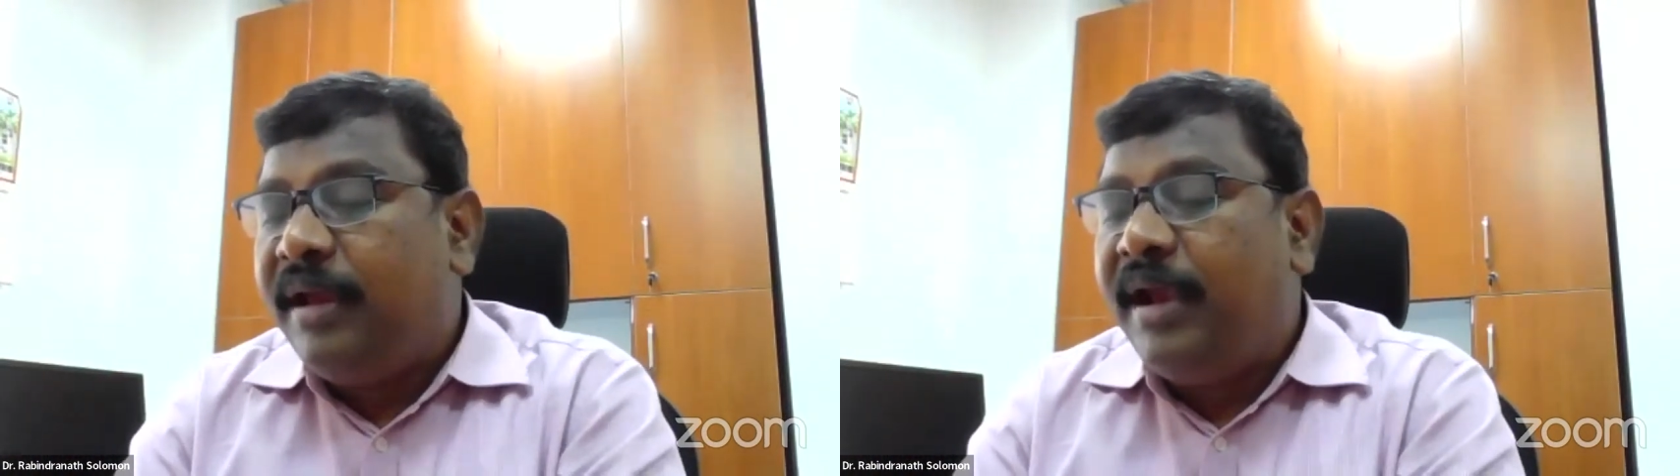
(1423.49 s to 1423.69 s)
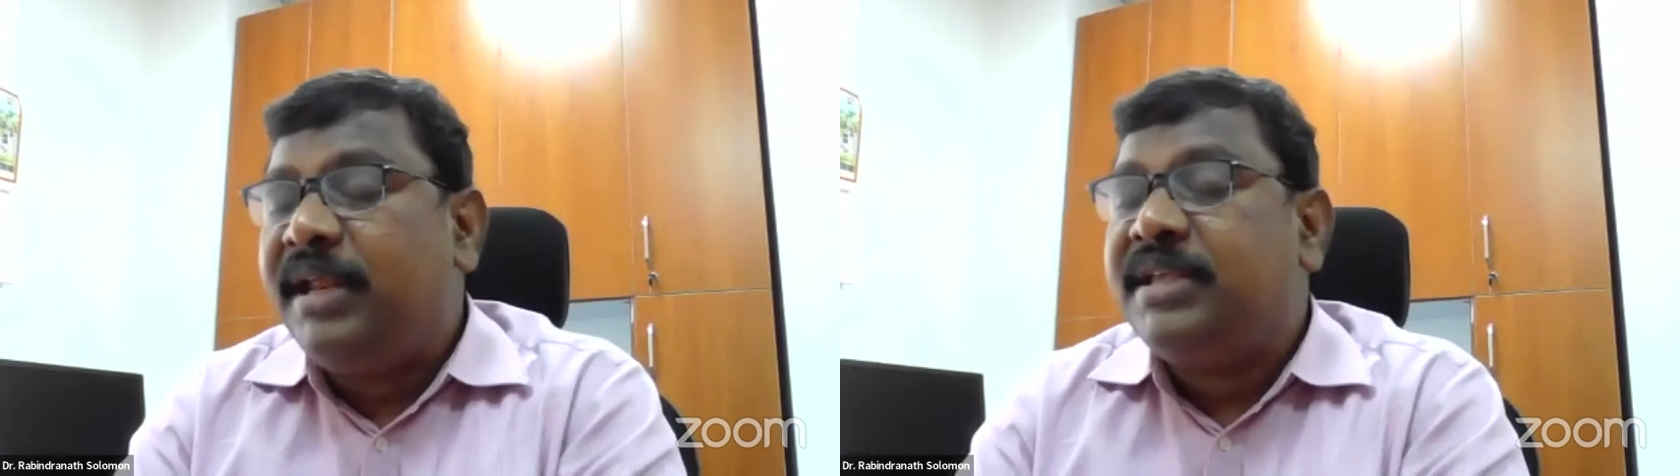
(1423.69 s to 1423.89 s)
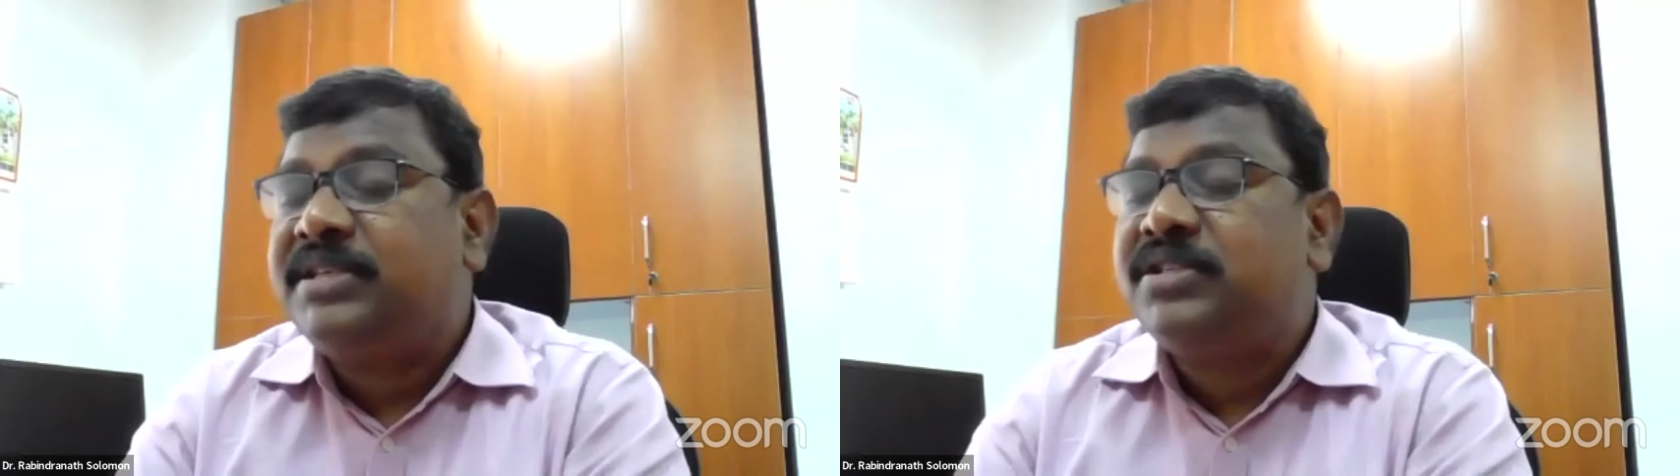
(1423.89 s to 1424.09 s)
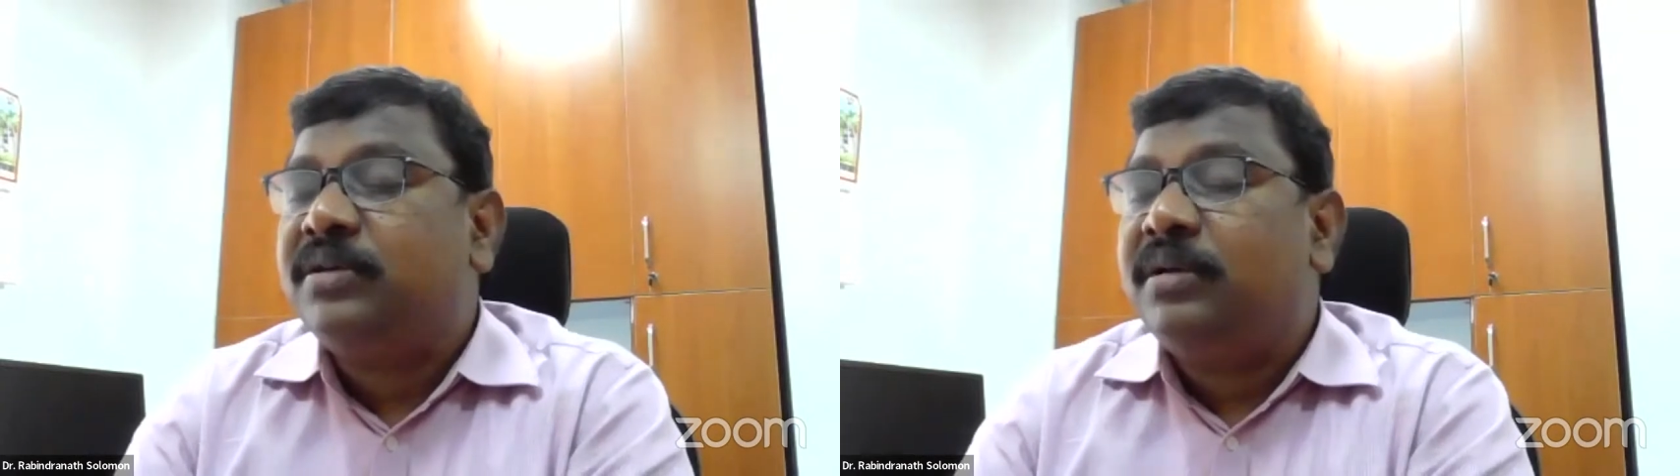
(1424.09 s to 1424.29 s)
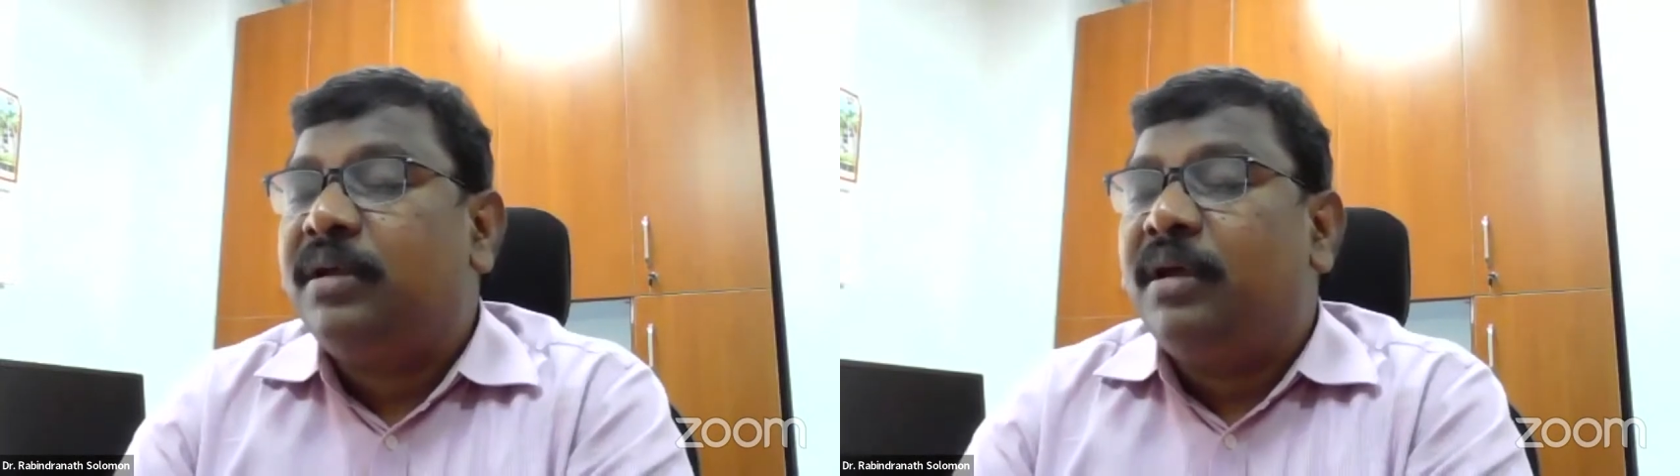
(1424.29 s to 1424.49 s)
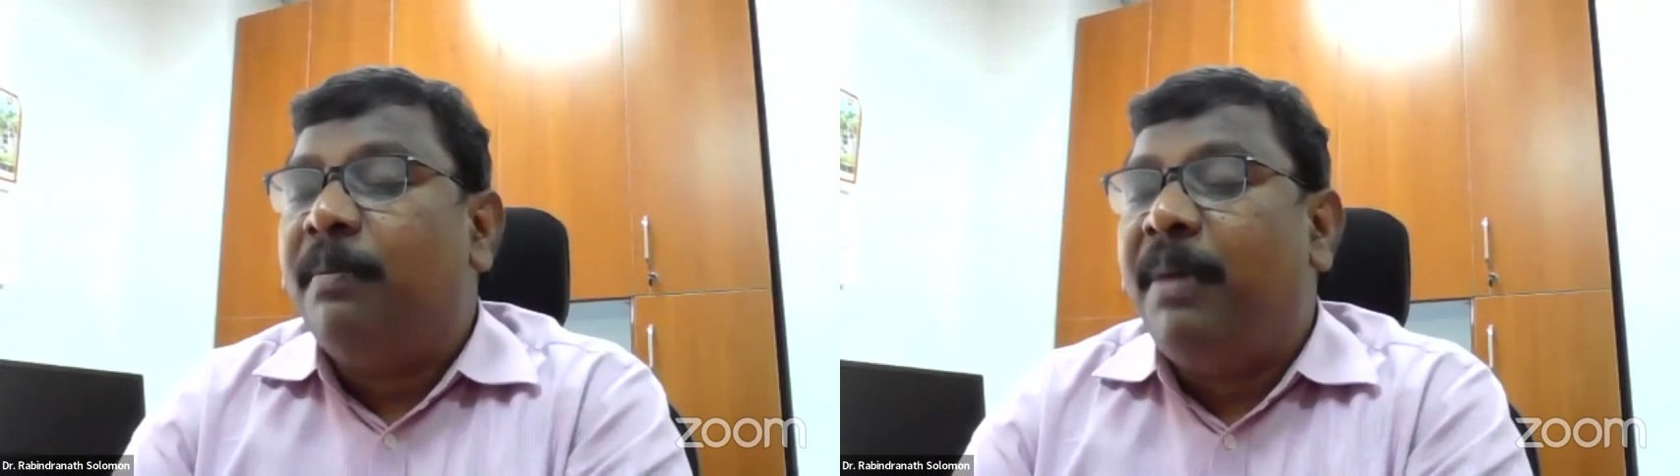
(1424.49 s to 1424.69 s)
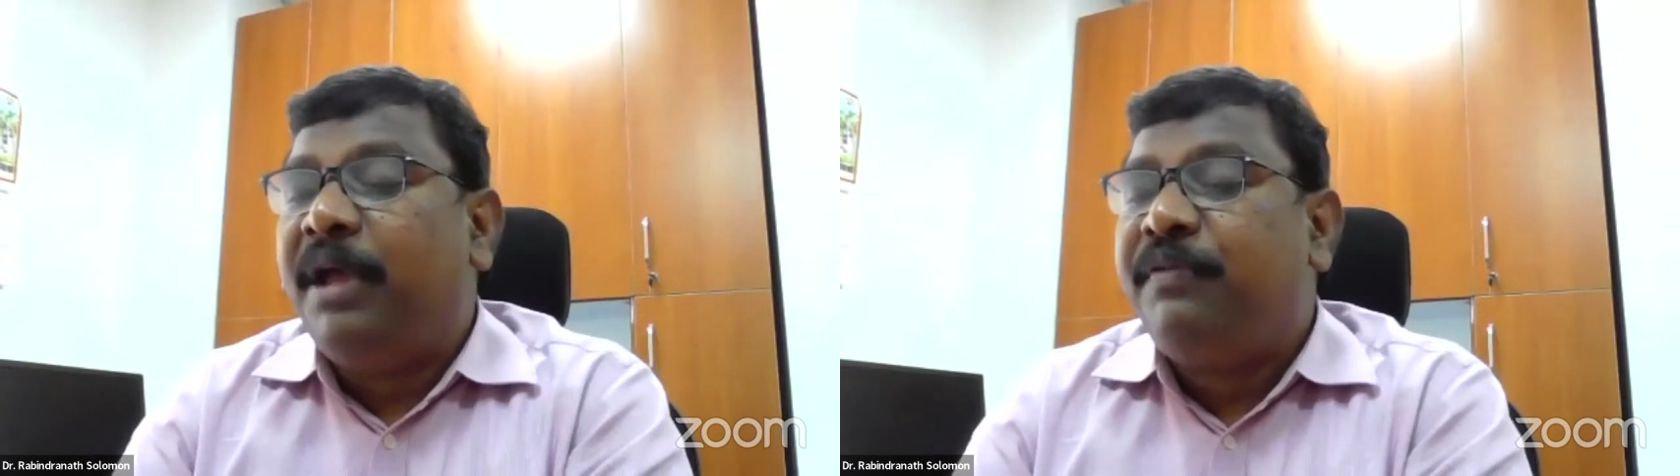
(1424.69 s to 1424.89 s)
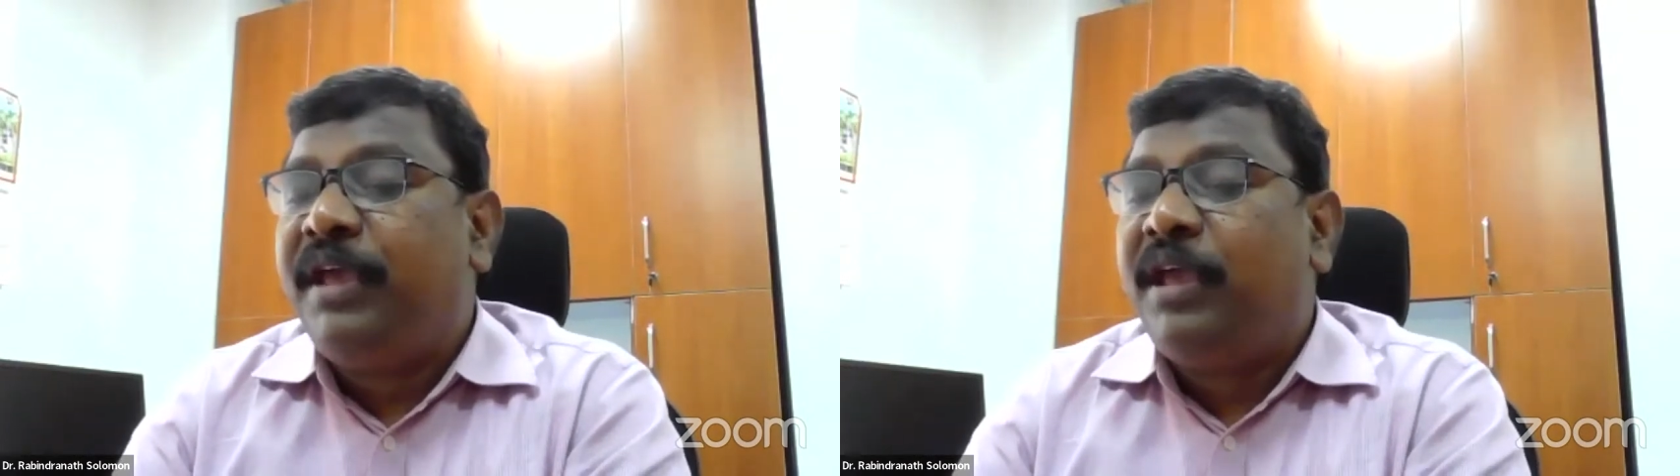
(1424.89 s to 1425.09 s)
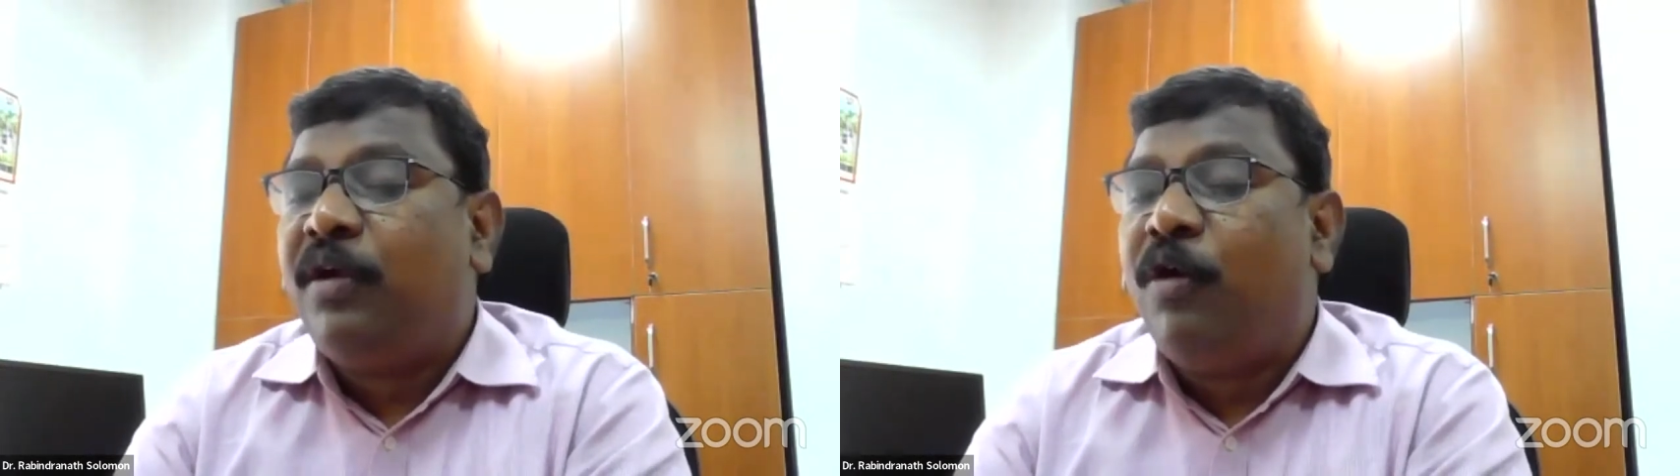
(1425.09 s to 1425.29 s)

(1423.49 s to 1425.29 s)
it is by way